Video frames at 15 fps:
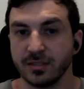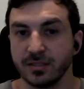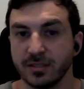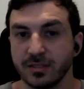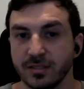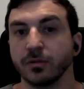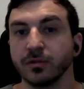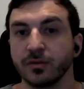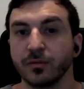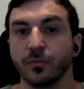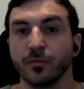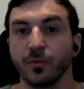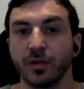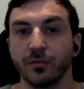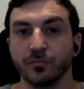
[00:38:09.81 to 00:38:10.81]
They sold the
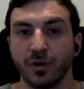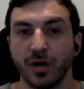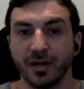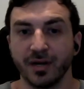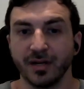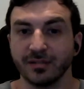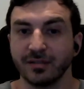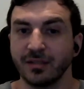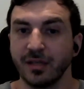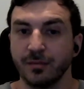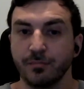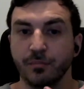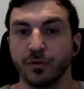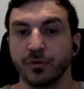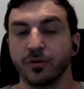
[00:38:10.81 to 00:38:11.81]
one product, they
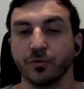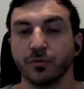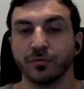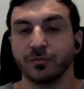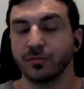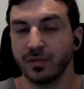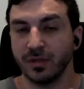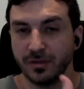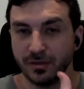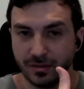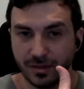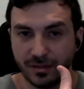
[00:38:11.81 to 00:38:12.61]
you know they,